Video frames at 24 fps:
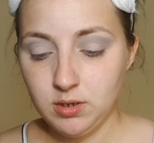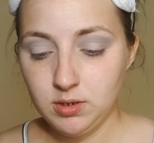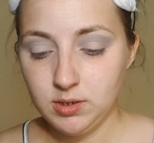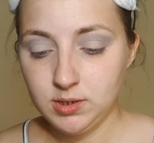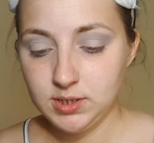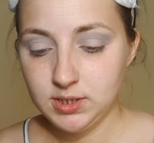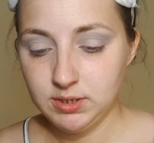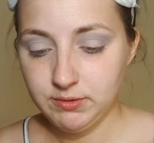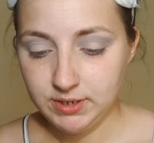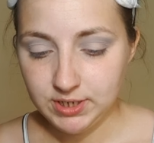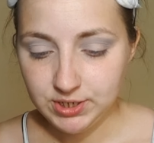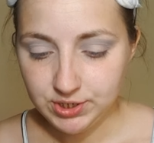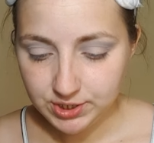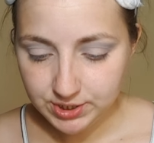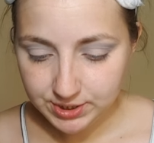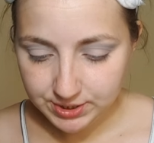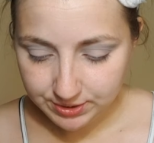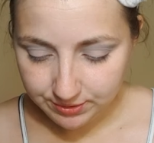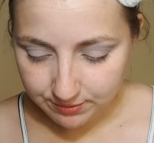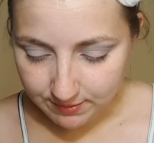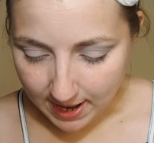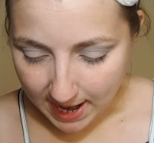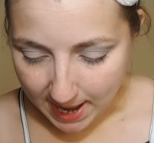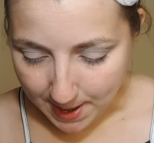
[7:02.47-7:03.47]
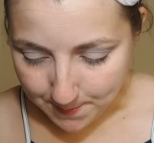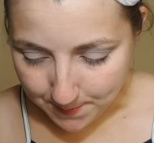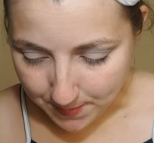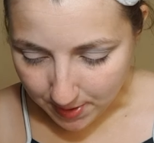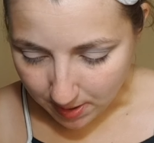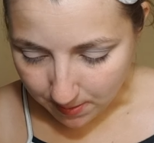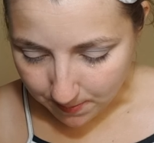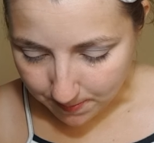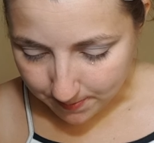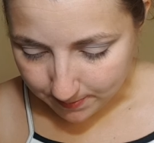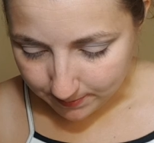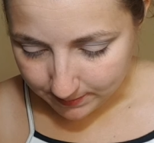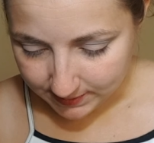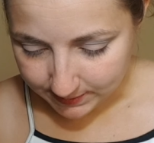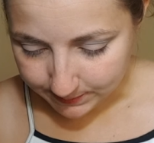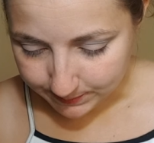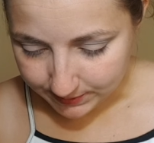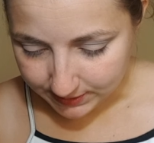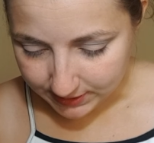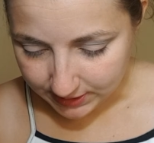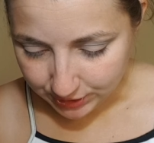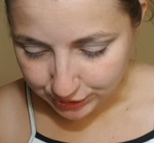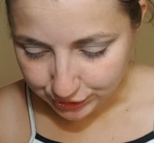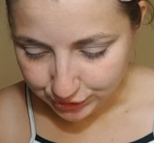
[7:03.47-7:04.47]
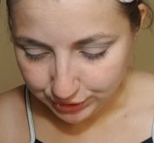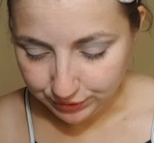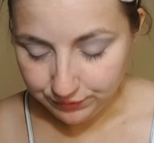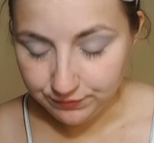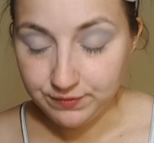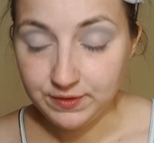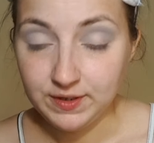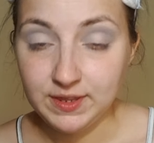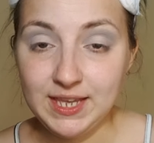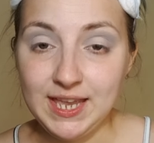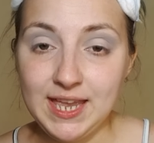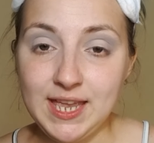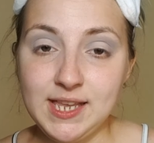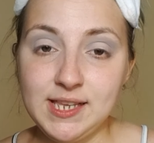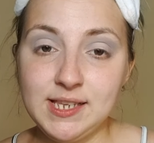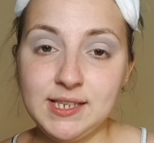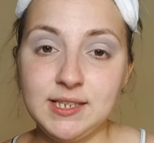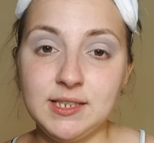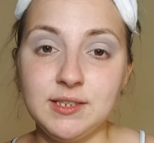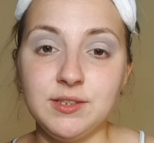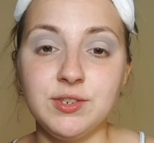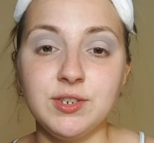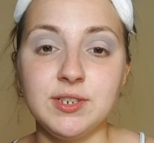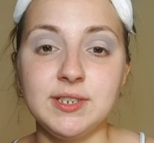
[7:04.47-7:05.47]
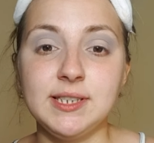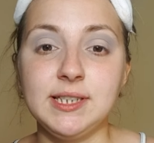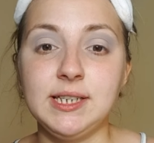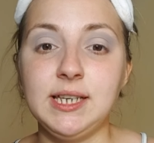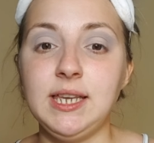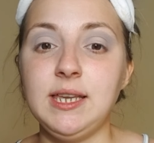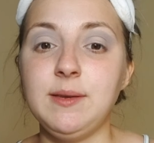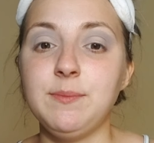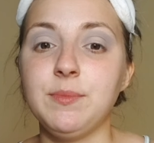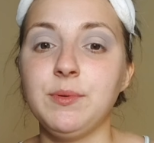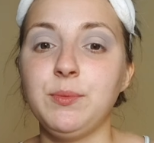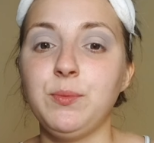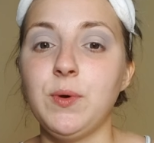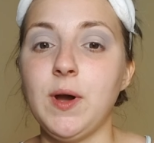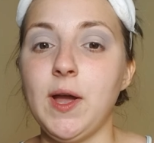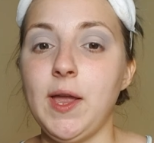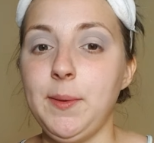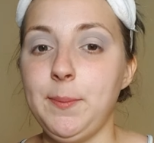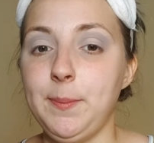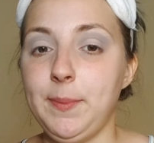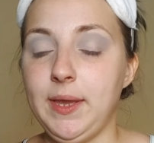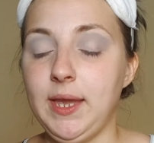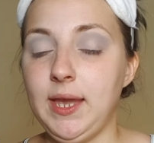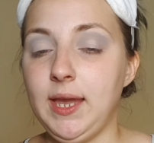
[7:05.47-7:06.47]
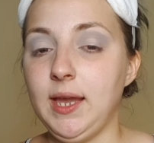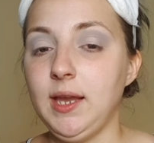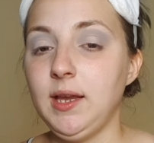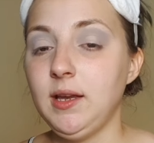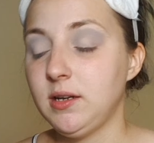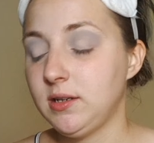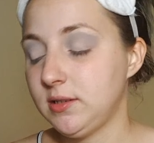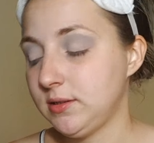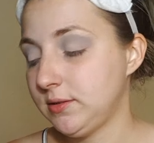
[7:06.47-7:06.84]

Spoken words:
So I just grab some tissue for this and just keep wiping